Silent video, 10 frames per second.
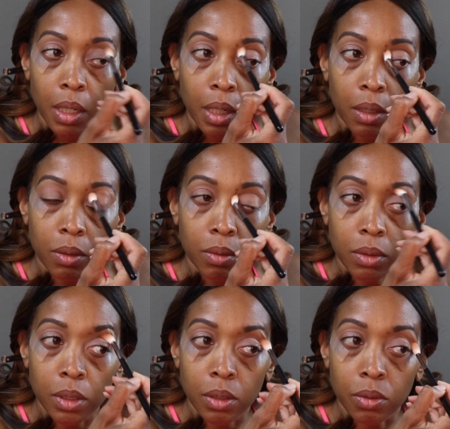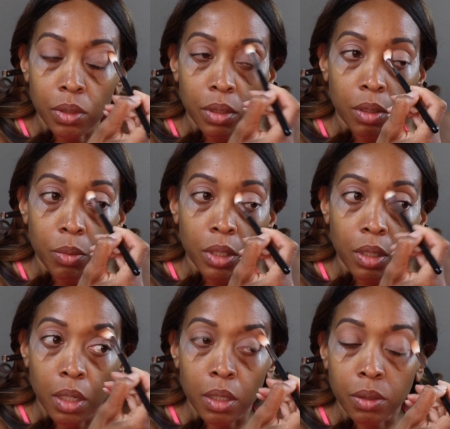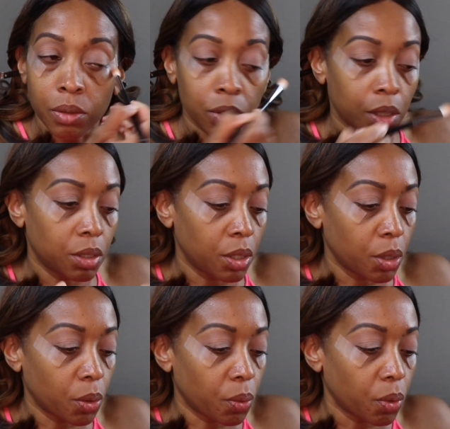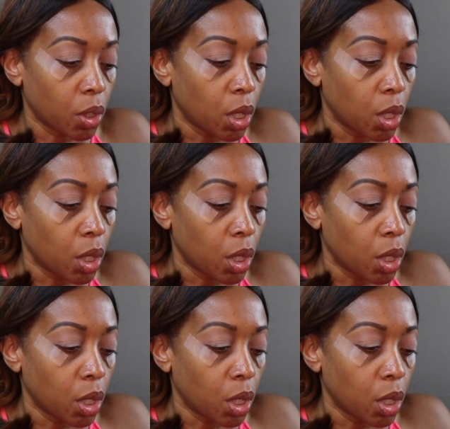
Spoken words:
I don't, you know, just some of the colors in there.